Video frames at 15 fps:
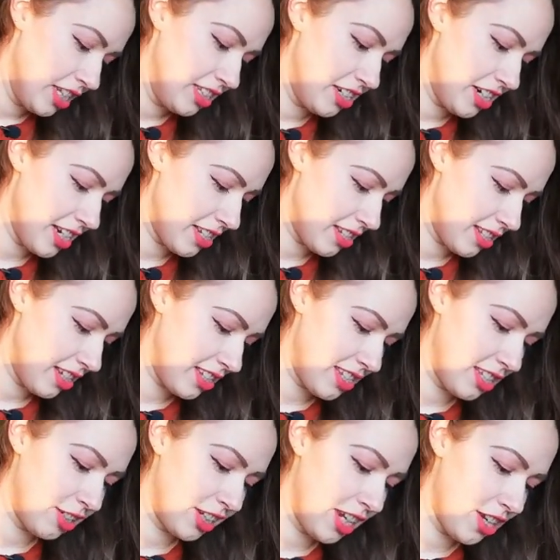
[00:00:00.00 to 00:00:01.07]
There is. It's
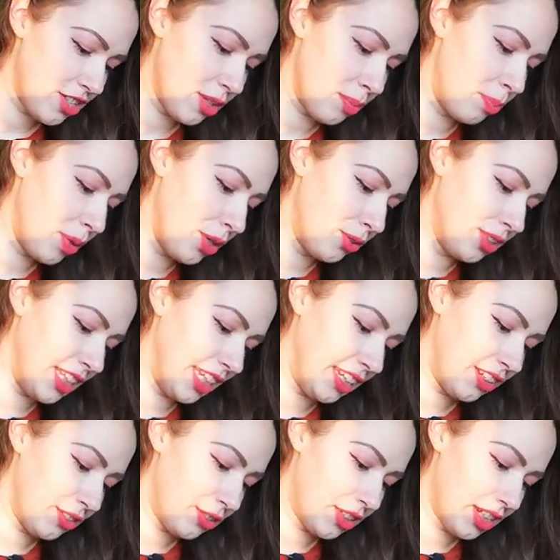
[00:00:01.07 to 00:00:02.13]
alocasia
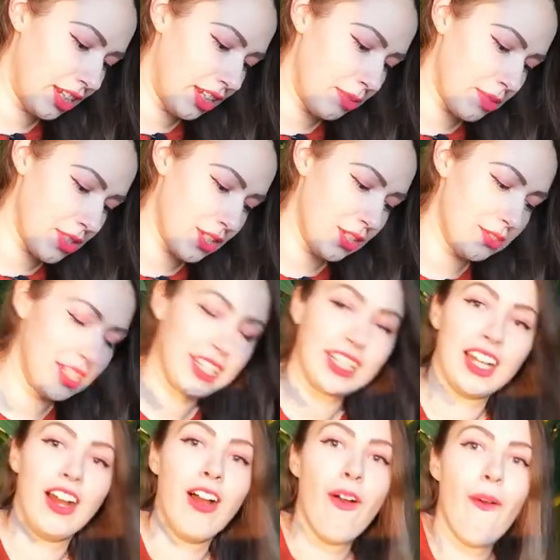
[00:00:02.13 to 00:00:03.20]
poli or
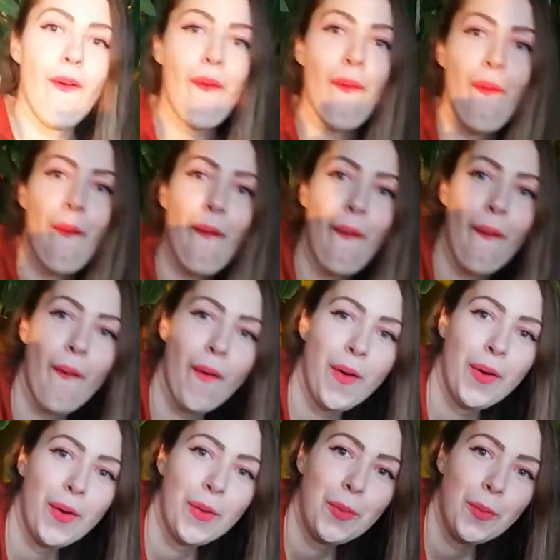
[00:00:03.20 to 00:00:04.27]
amazonica. Oh,
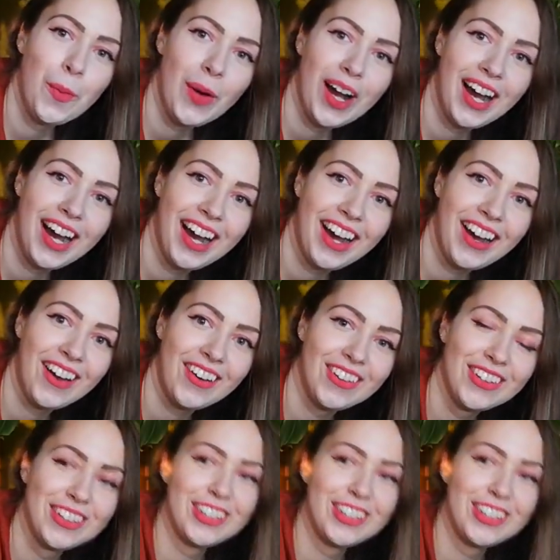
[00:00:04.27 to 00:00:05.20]
wow.